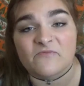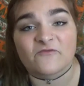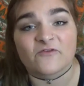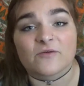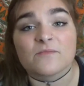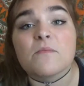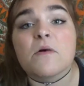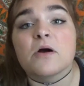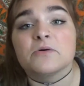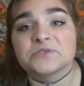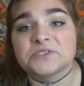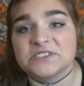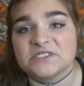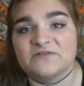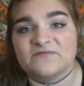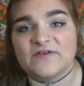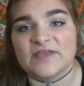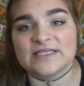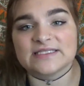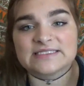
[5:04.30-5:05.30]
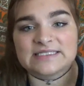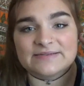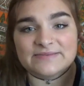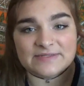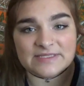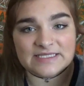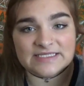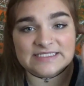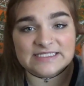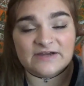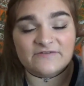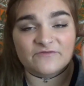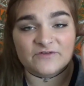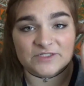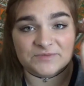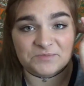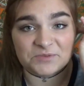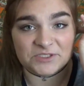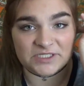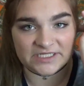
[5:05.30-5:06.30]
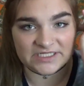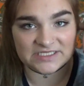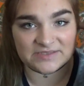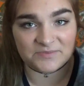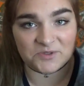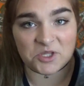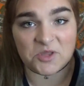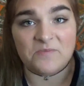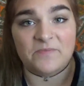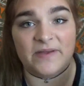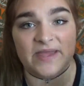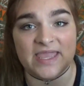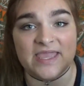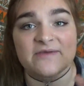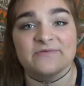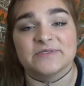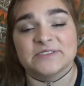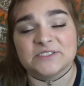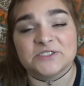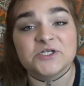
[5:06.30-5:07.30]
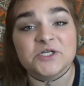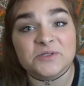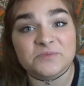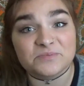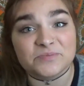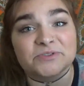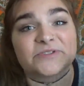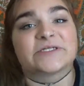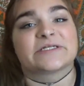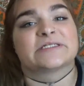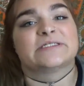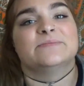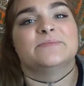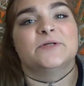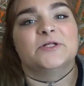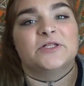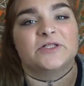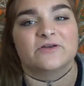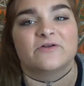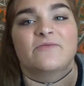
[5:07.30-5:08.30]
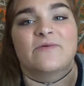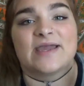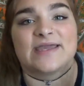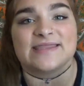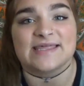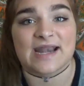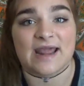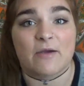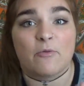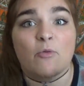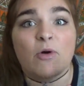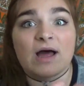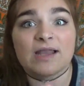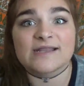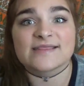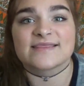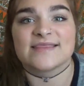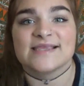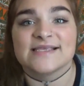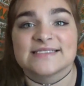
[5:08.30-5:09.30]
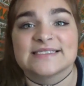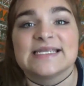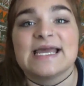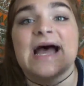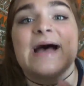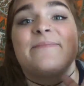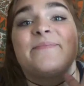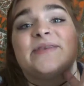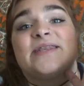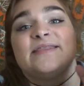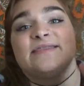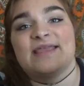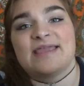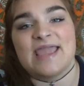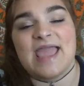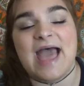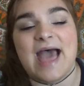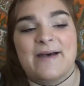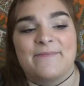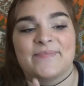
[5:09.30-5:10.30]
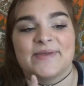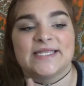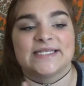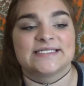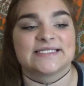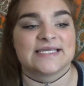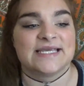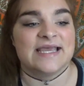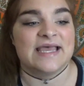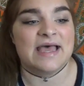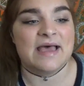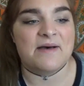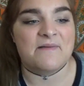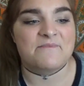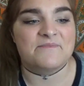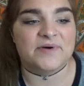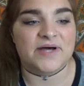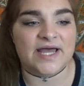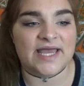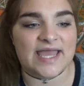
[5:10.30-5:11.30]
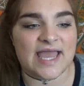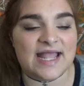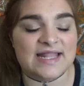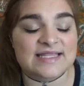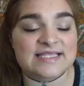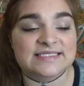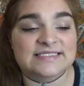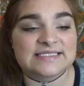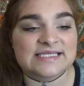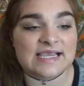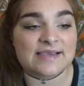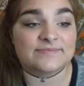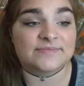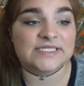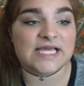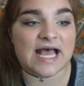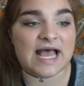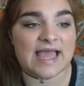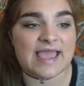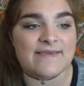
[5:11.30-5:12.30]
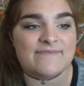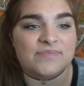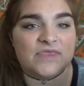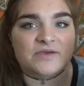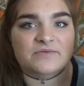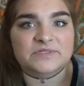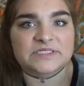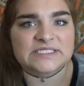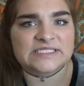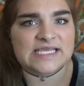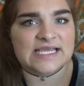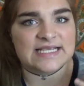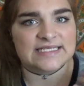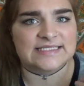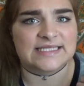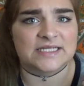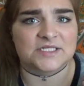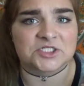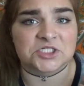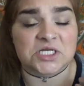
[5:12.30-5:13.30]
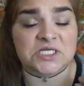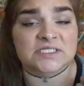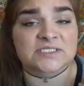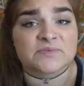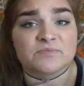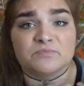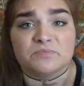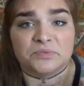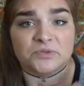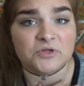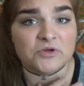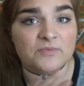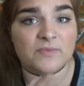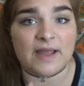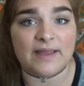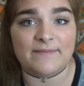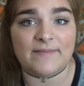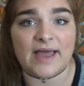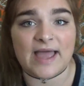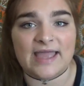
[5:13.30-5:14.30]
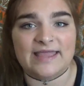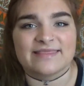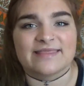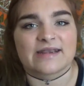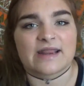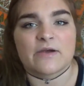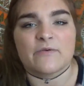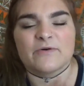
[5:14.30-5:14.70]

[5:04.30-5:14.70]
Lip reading: for most of it. Some of the stuff was predictable, but it was good predictable in a way that I wanted things to happen and they happened. But at the same time, there was things that just blew my mind that I